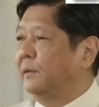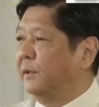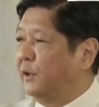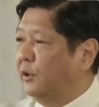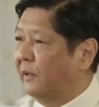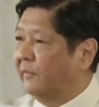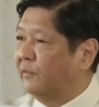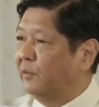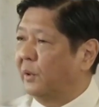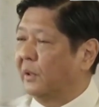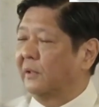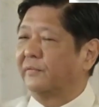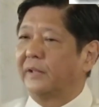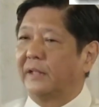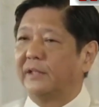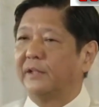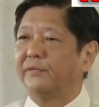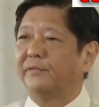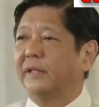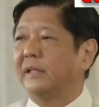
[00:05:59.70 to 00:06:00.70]
you have worked
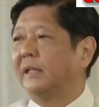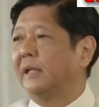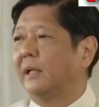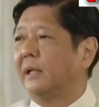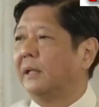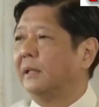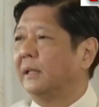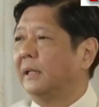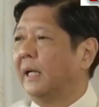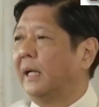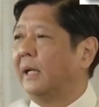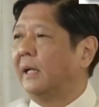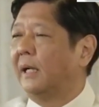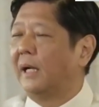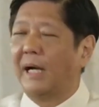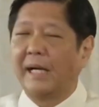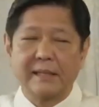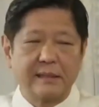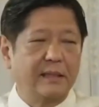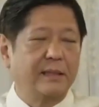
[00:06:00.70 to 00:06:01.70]
very, very hard
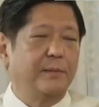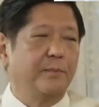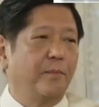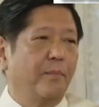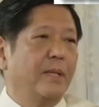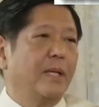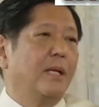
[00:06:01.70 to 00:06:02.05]
at it.